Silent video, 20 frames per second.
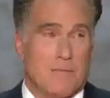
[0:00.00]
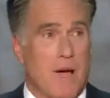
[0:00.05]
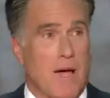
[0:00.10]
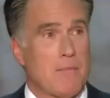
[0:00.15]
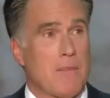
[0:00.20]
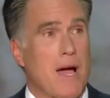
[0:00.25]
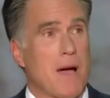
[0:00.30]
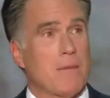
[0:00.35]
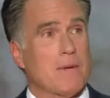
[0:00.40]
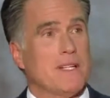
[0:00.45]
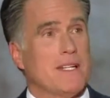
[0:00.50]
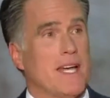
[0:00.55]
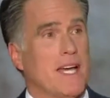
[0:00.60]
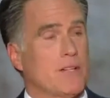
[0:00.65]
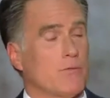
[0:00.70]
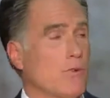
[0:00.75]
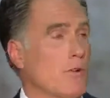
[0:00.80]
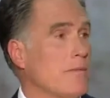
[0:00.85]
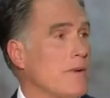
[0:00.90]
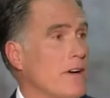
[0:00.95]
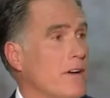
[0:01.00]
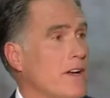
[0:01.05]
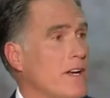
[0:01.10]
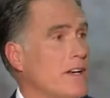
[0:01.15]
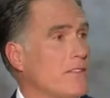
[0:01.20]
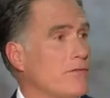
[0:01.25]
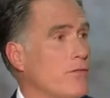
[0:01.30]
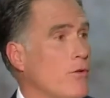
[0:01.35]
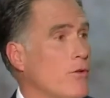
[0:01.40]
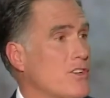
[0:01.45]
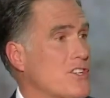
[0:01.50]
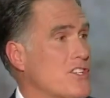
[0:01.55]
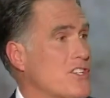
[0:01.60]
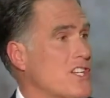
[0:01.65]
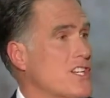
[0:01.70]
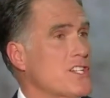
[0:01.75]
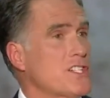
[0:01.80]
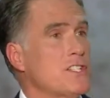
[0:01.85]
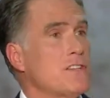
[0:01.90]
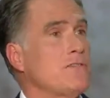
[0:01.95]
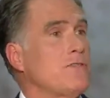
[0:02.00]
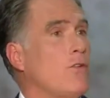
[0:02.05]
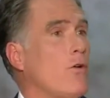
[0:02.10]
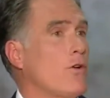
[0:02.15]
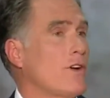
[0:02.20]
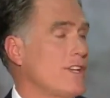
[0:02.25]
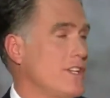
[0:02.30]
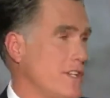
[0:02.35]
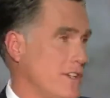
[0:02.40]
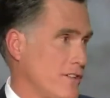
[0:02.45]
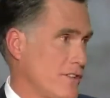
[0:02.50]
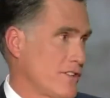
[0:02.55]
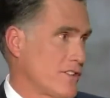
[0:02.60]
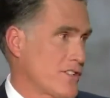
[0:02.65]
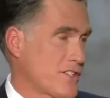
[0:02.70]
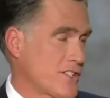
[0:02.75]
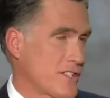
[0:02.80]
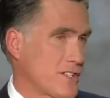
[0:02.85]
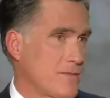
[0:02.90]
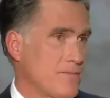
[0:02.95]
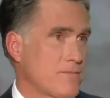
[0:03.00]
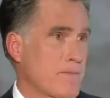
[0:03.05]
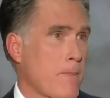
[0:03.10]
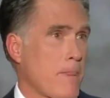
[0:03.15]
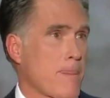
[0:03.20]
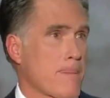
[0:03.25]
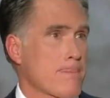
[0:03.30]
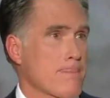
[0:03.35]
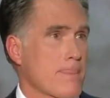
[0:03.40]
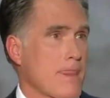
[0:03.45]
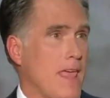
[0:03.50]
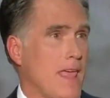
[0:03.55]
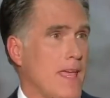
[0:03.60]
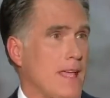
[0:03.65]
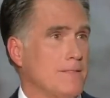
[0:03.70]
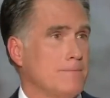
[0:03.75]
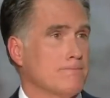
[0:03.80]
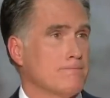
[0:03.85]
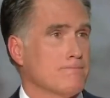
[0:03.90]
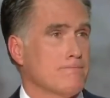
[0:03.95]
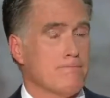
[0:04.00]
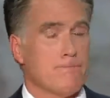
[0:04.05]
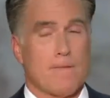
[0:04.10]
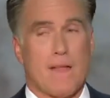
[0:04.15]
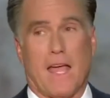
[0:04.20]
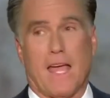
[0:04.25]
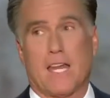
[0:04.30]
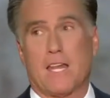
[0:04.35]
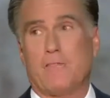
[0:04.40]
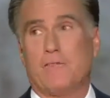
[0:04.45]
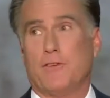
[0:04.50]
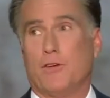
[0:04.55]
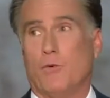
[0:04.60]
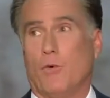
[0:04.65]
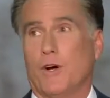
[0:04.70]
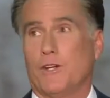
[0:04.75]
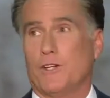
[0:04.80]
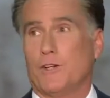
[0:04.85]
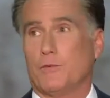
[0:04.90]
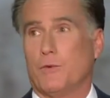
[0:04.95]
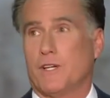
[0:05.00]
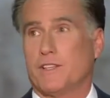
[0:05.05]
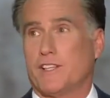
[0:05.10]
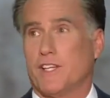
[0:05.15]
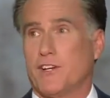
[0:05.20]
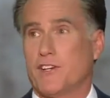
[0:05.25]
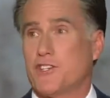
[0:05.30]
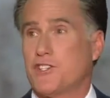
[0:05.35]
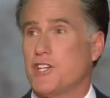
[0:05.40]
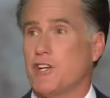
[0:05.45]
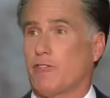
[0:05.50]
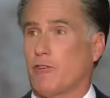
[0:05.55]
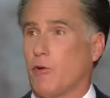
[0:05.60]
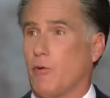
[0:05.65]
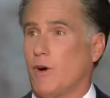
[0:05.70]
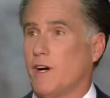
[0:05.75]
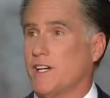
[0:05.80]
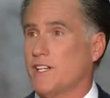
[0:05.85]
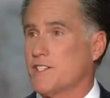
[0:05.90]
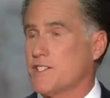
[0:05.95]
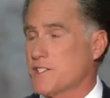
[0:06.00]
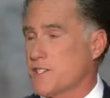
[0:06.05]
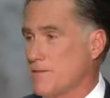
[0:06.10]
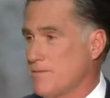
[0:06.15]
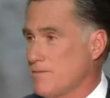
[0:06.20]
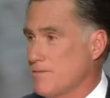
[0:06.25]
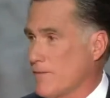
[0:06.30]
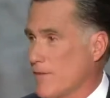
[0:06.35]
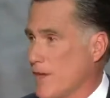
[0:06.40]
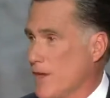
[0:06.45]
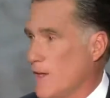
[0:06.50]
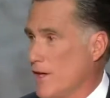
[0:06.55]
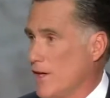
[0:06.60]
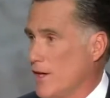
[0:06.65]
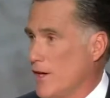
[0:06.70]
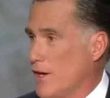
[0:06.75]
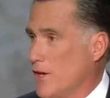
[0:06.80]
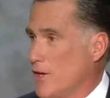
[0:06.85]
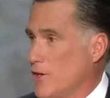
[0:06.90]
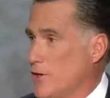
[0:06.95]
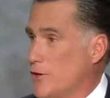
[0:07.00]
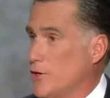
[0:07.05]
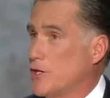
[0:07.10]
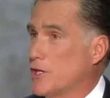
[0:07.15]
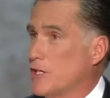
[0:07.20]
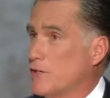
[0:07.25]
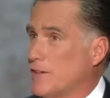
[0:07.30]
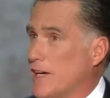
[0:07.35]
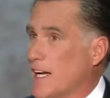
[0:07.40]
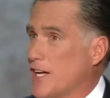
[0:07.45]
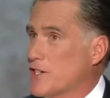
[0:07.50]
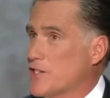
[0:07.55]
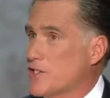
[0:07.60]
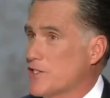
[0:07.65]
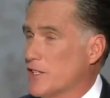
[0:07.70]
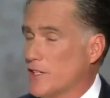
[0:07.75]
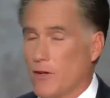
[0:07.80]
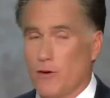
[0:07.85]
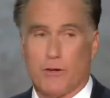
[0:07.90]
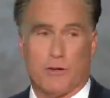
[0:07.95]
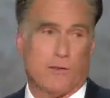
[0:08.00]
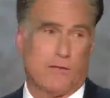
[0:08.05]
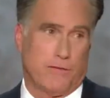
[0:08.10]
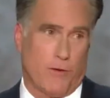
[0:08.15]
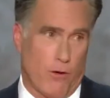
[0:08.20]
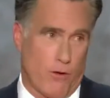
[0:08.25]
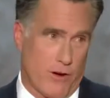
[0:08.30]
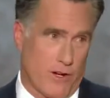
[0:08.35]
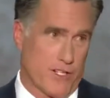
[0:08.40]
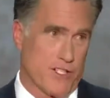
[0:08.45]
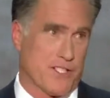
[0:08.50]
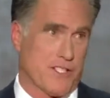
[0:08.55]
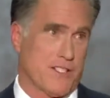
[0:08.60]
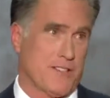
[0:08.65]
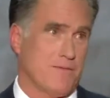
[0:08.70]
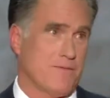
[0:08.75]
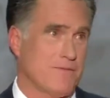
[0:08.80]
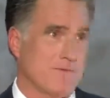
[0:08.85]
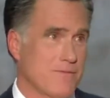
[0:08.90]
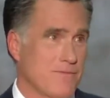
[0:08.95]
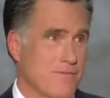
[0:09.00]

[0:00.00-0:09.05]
My mom and dad were married for 64 years. And if you wondered what their secret was, you could have asked the local florist.